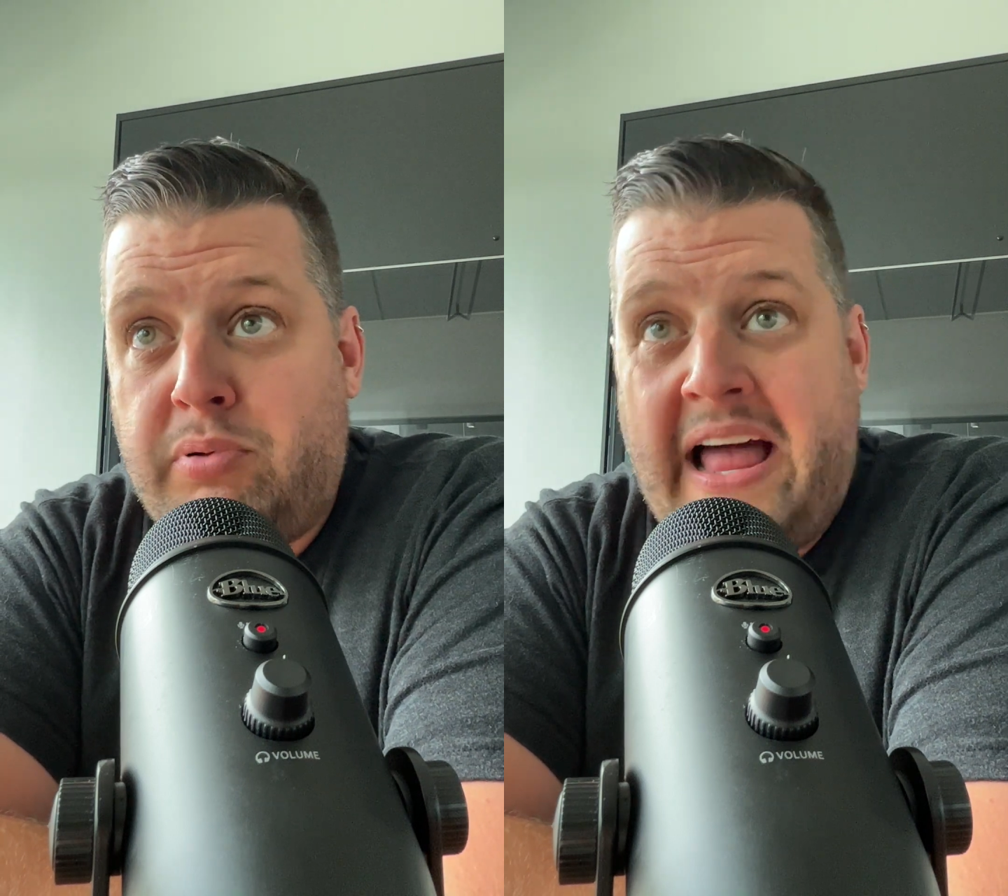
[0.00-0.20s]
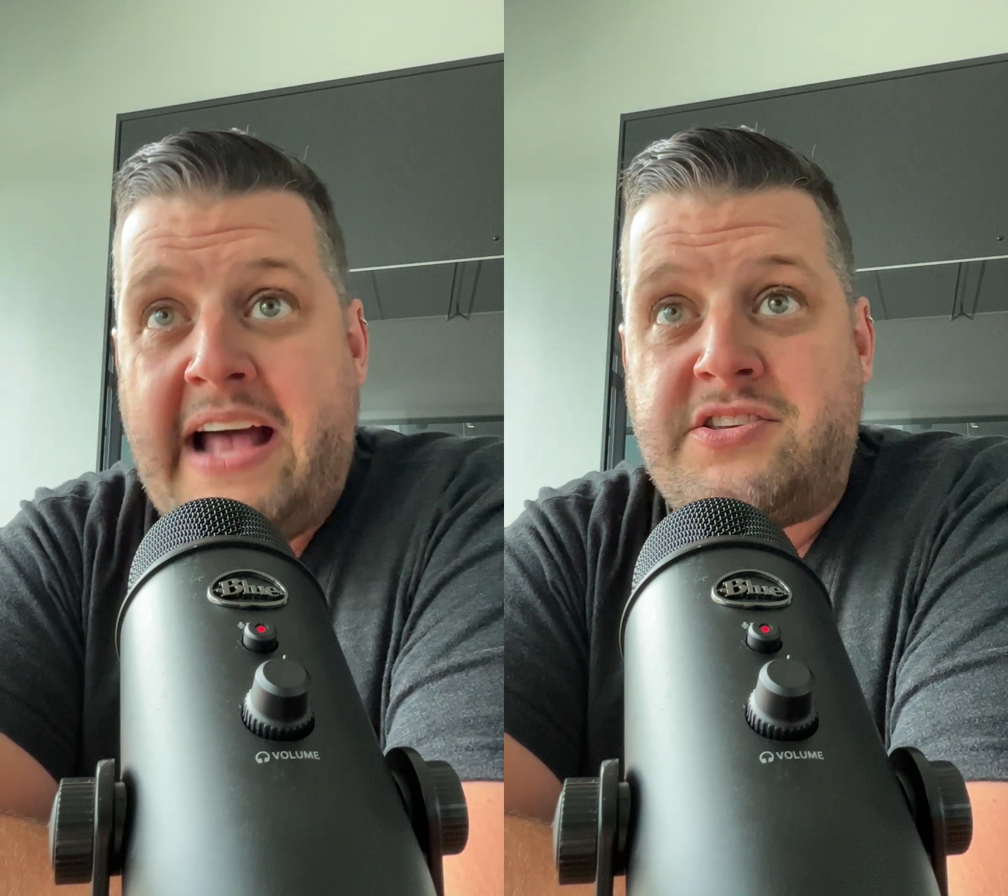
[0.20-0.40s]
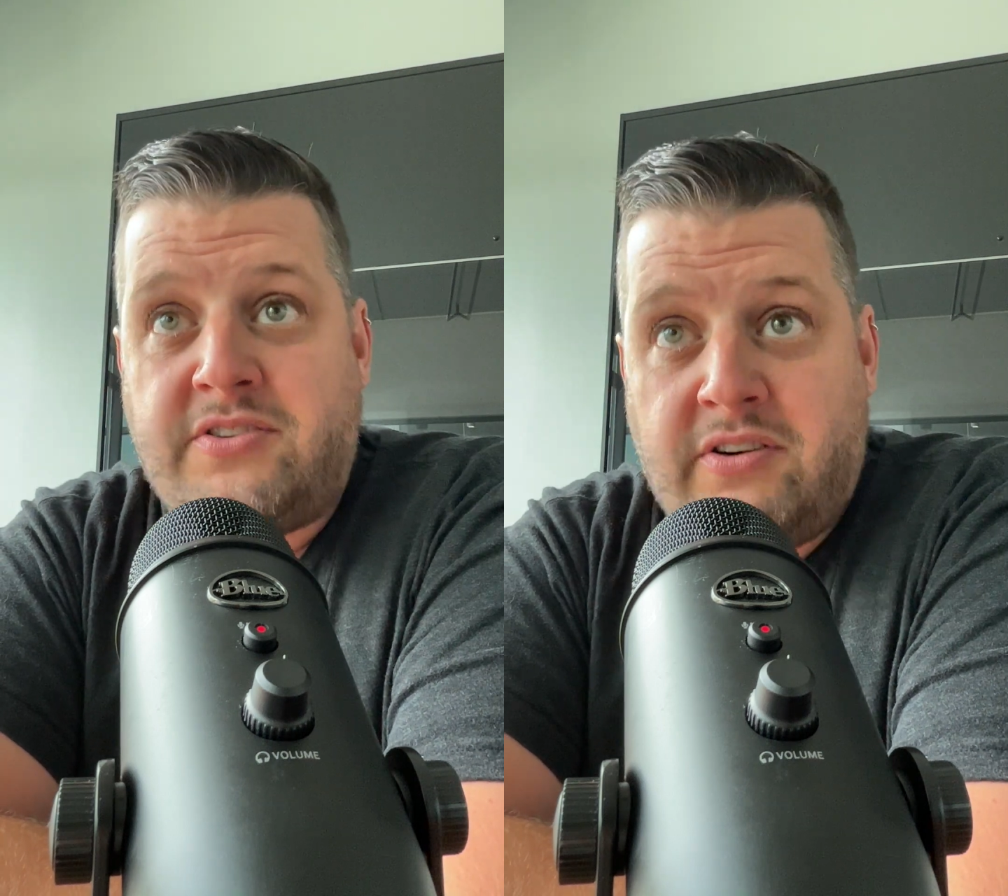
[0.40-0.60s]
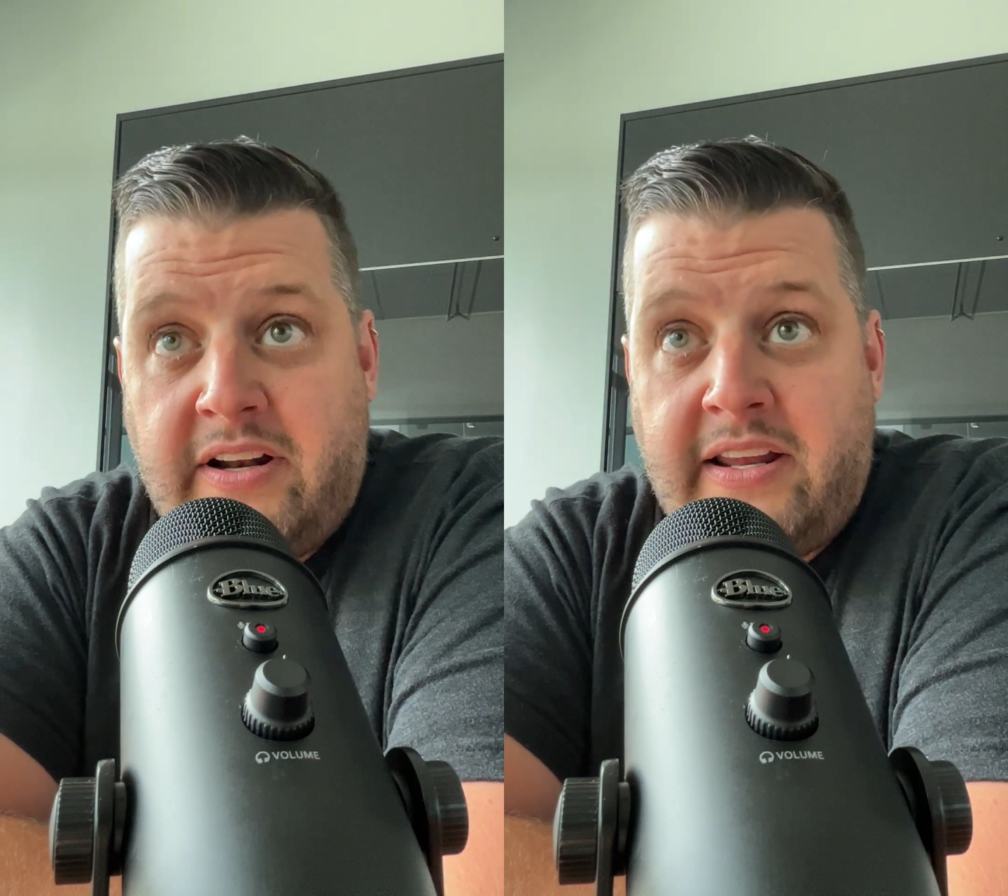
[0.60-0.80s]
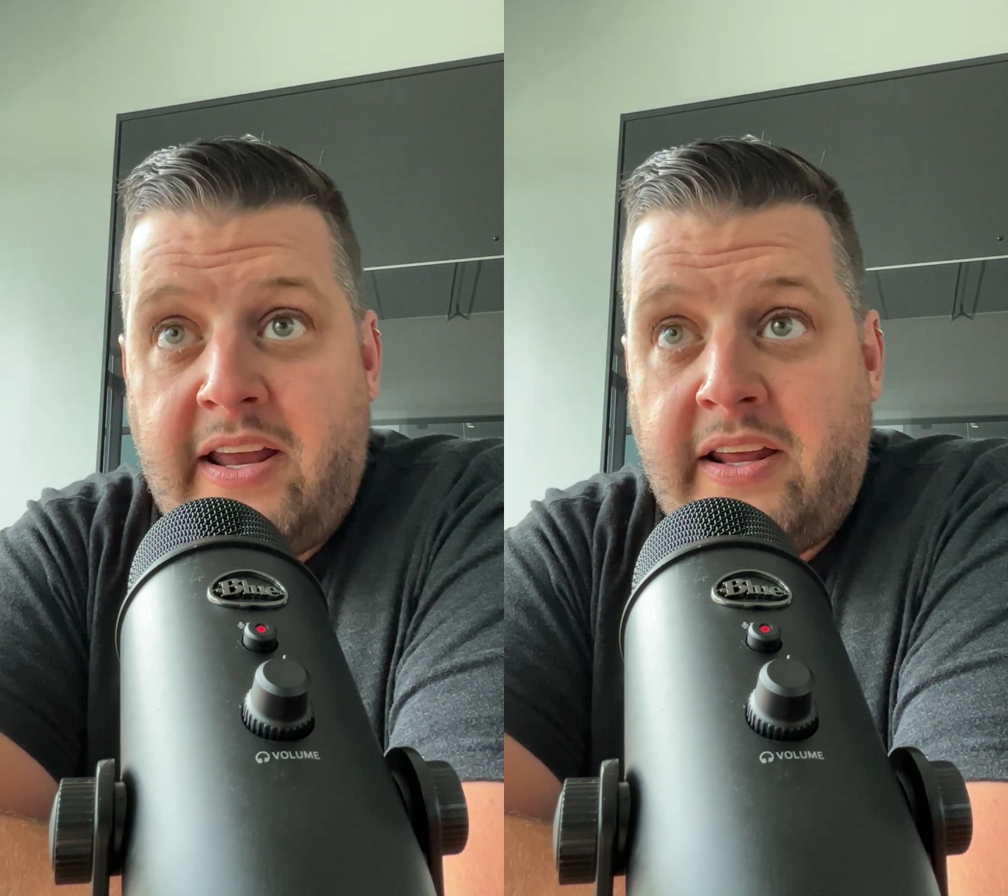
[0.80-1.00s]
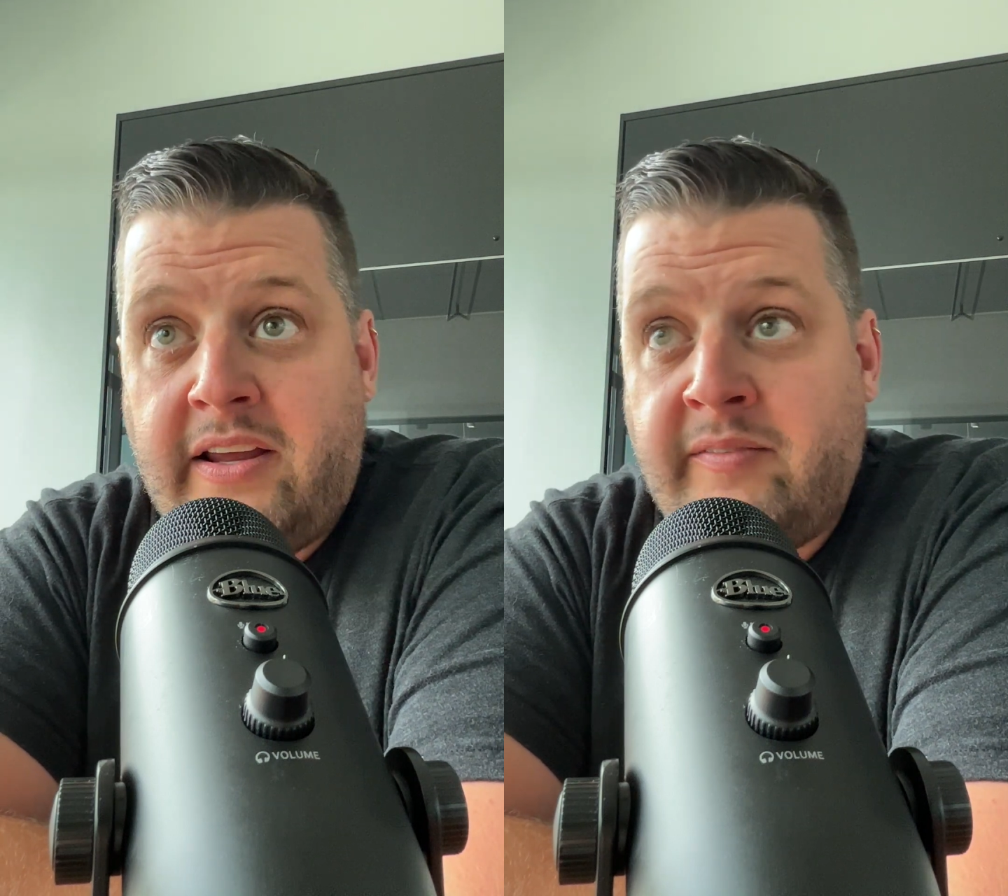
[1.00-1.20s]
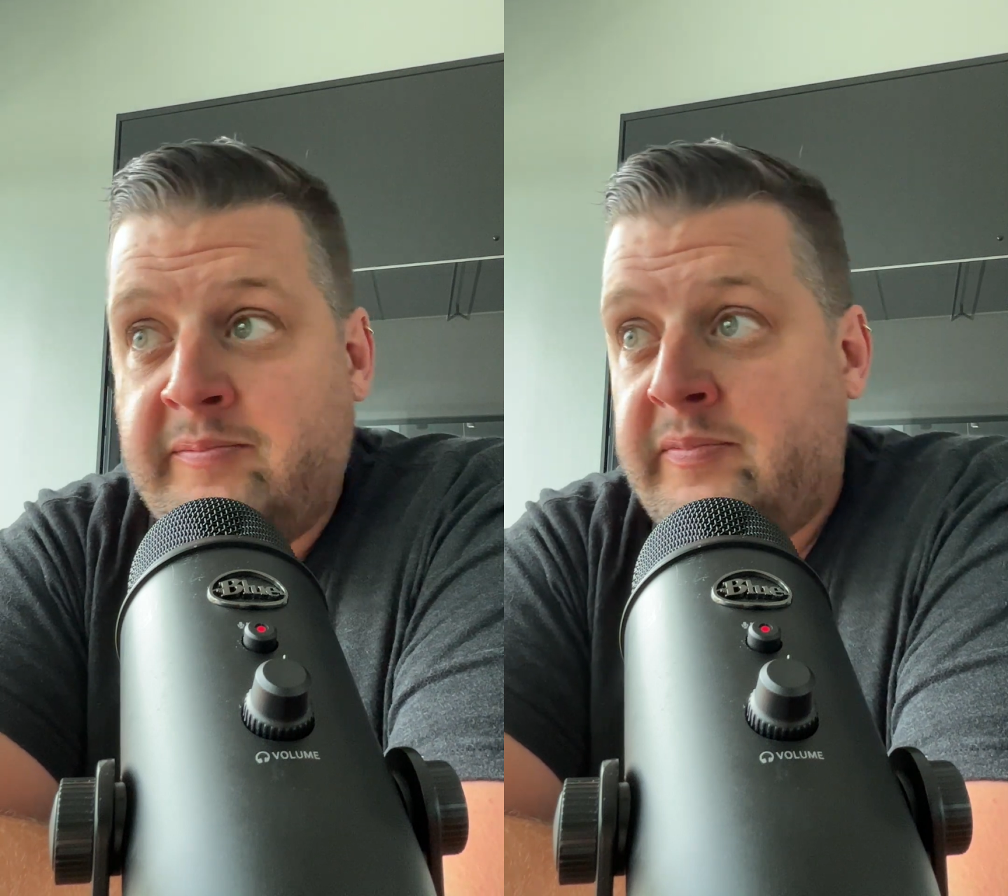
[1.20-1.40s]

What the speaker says: Blaster and getting